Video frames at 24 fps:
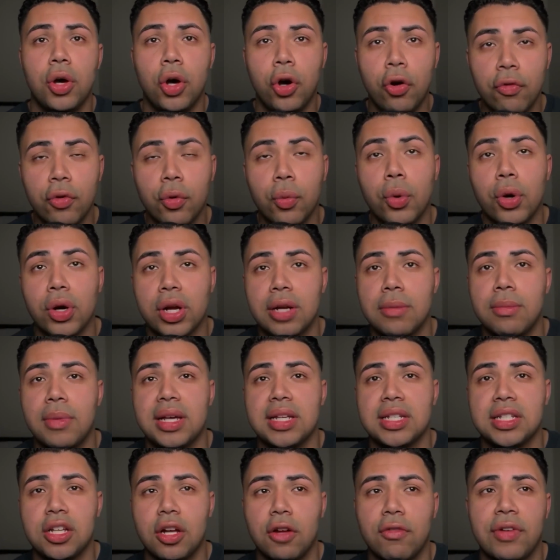overworking
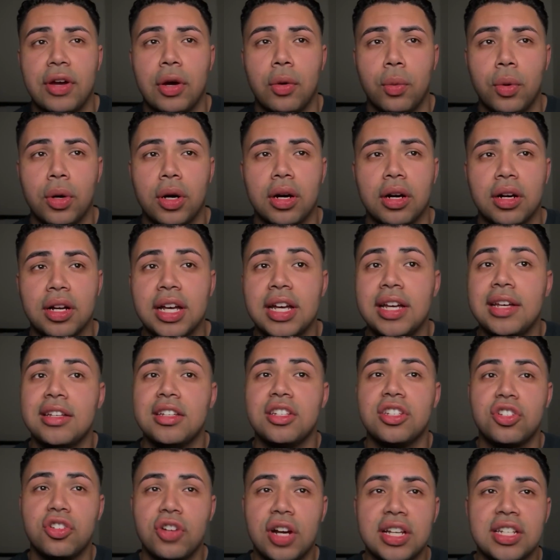myself at work,
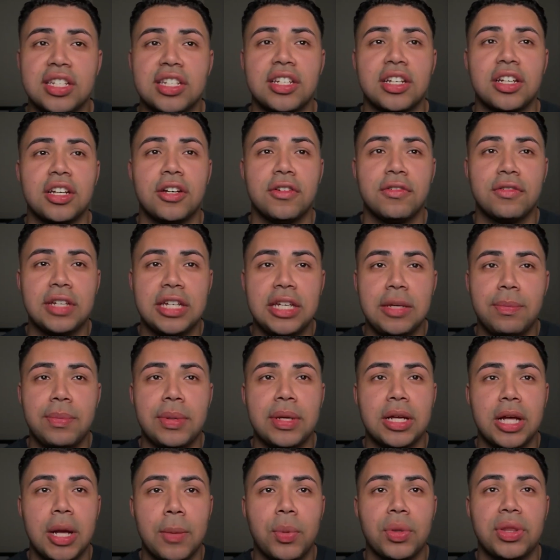stressing of
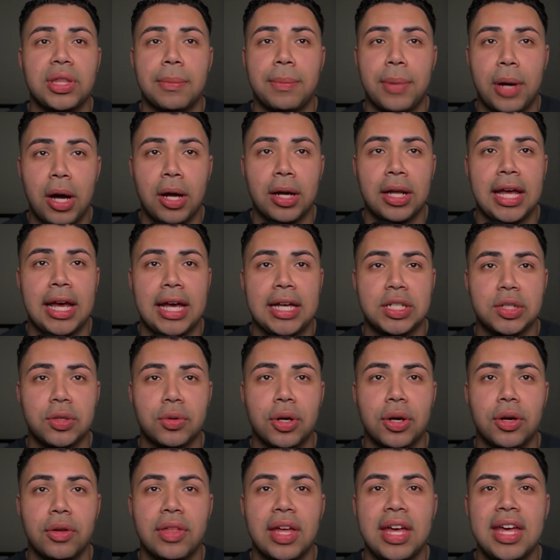keeping up with the podcast
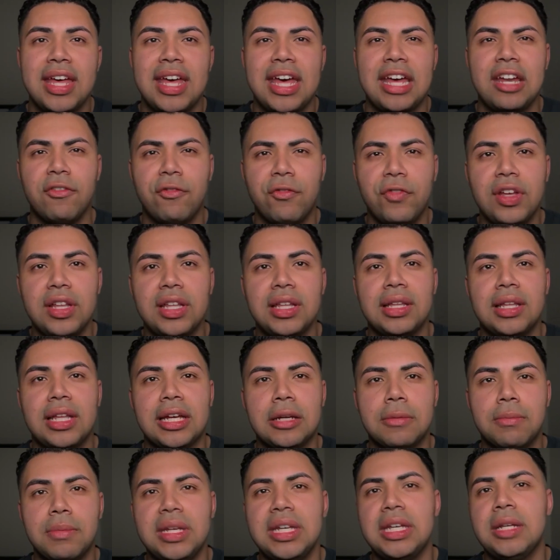growth, and feeling
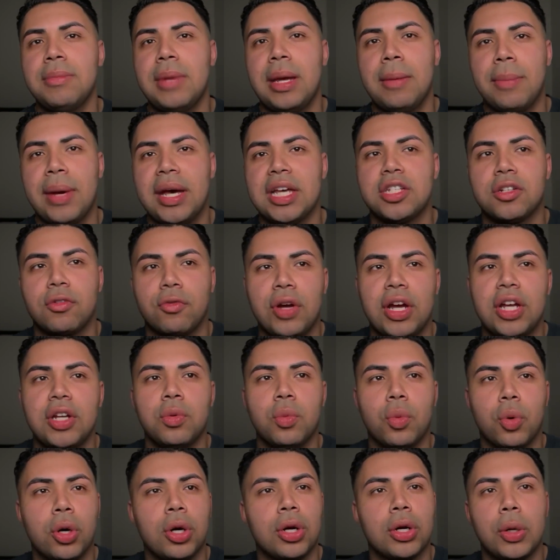like me and my best
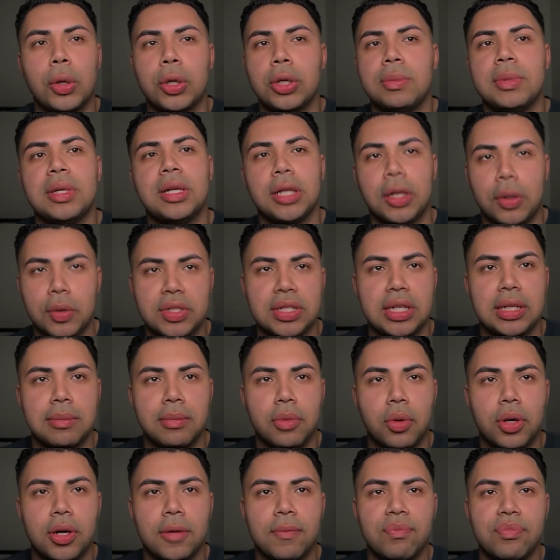friend weren't going to be close
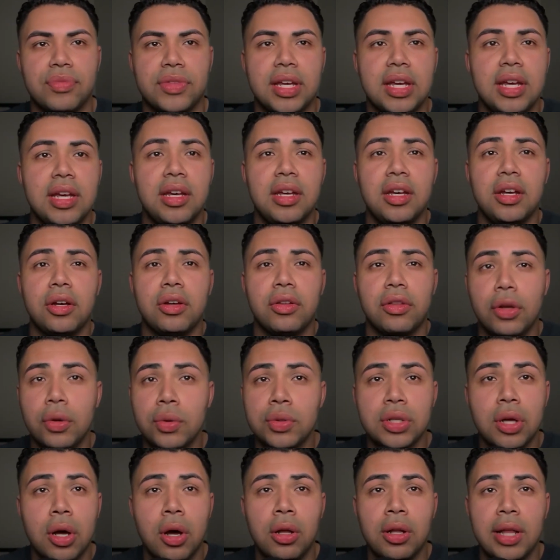anymore.
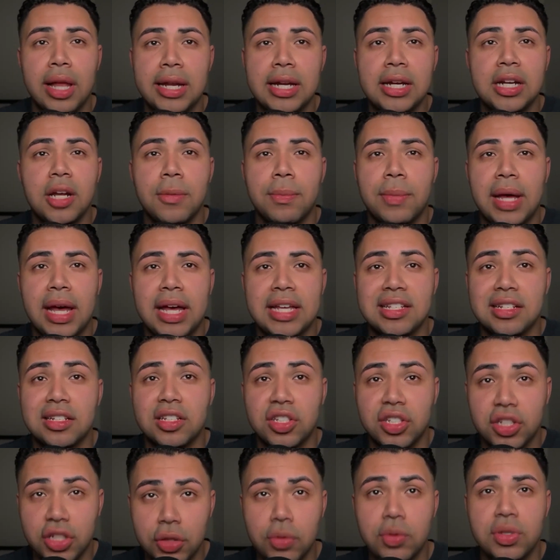Those all ended up as
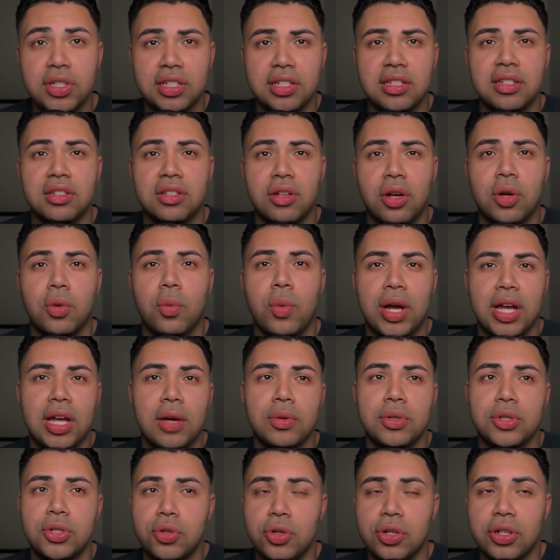excuses on why I
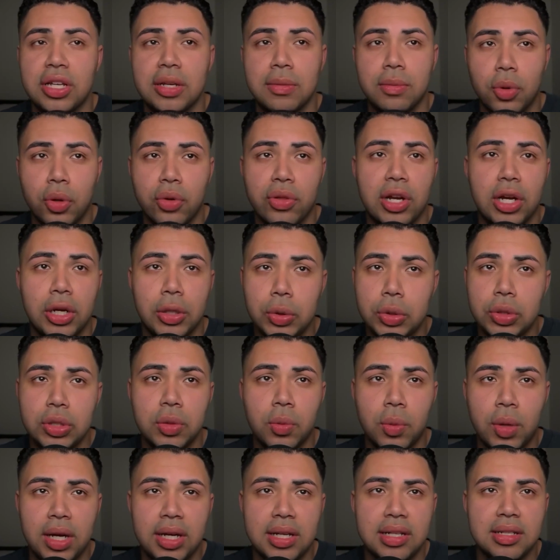was drinking more than I usually
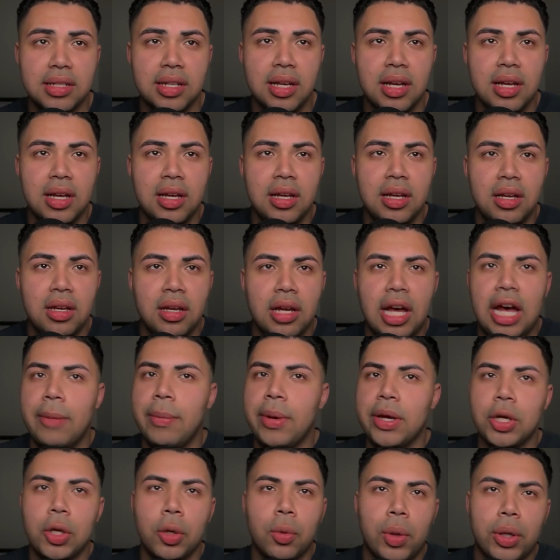was. I
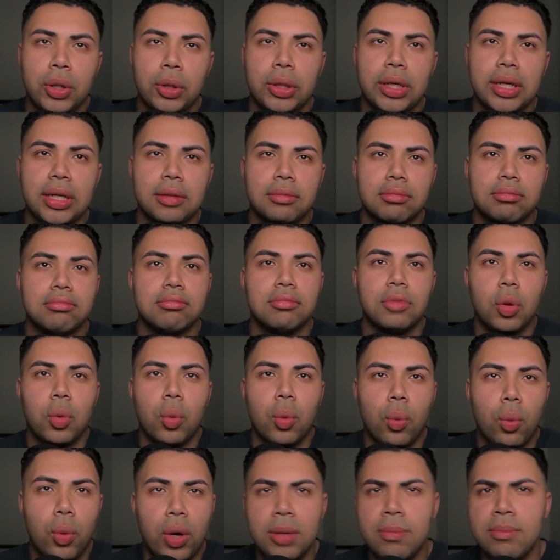bet you're wondering,
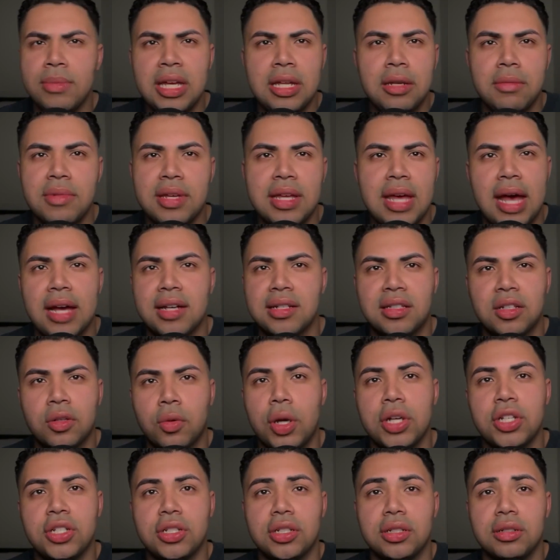what made me ask the
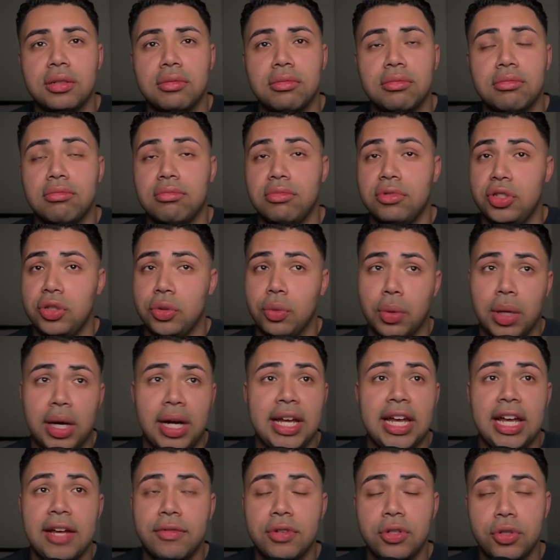question, do
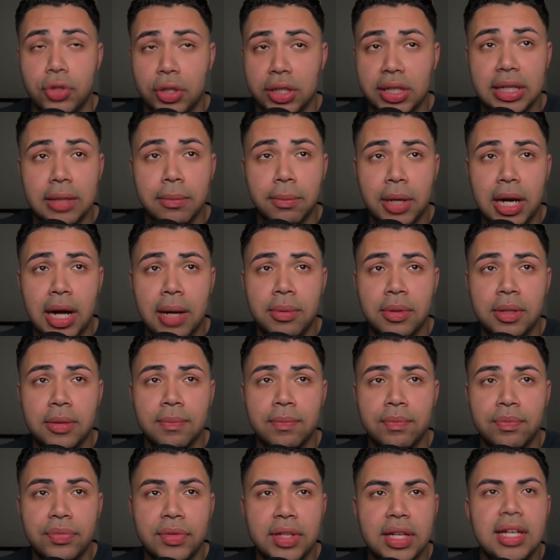I have a drinking
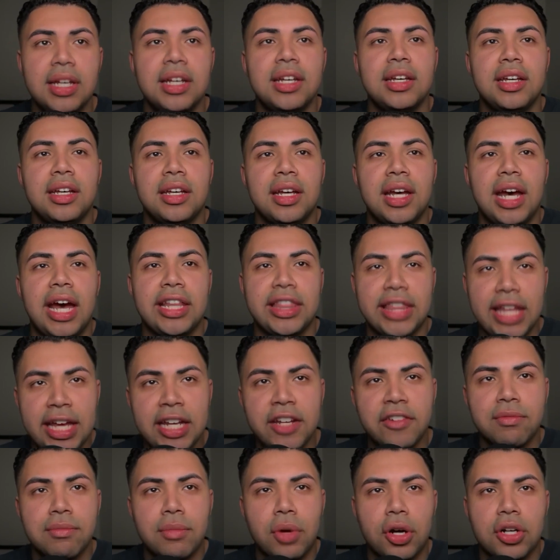problem? At the
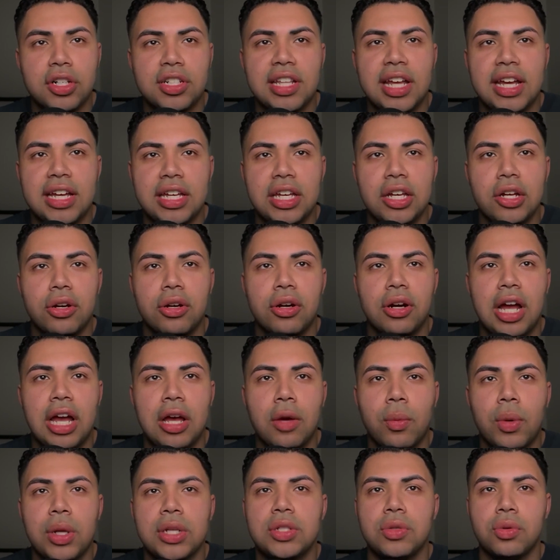end of March that year, I
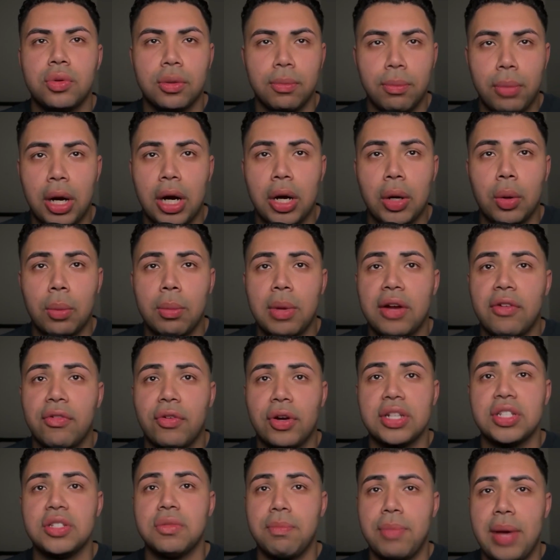went to a bar where my
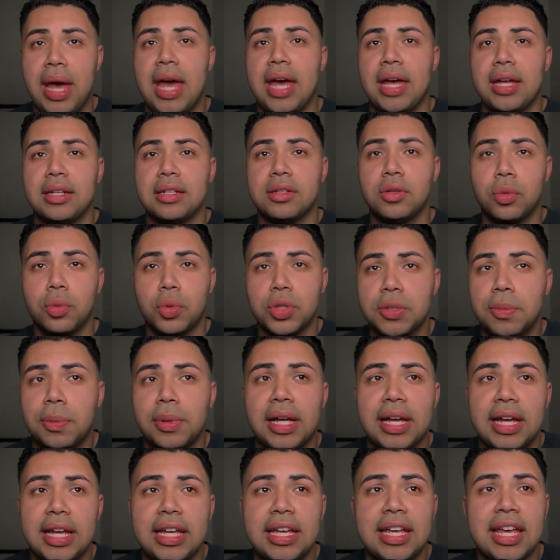friend's band was
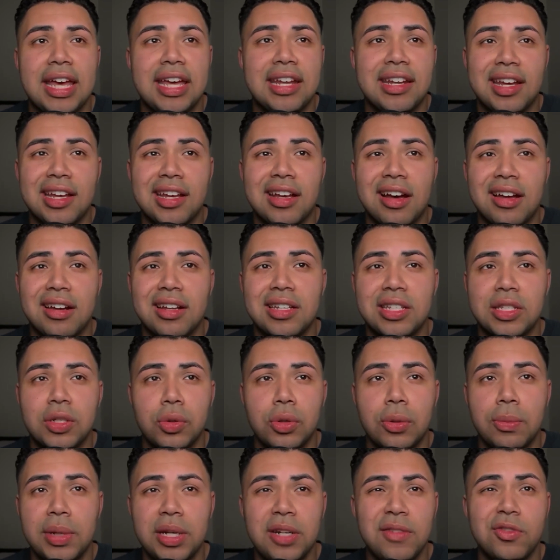playing and I got into
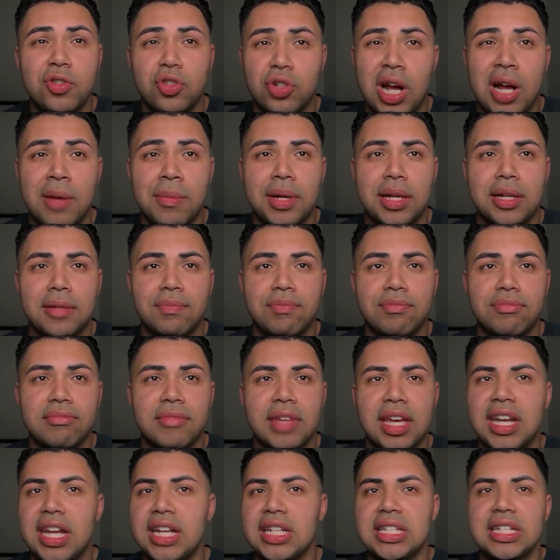a bit of drama,
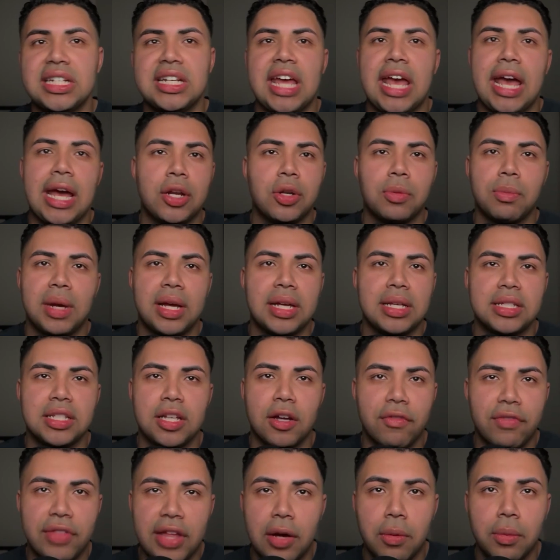and I didn't handle
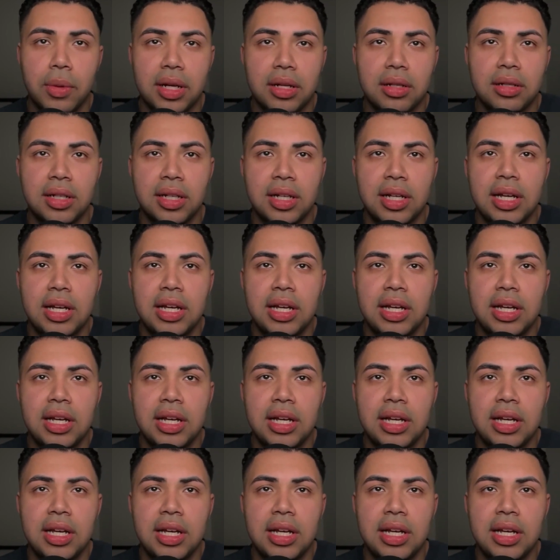myself that well.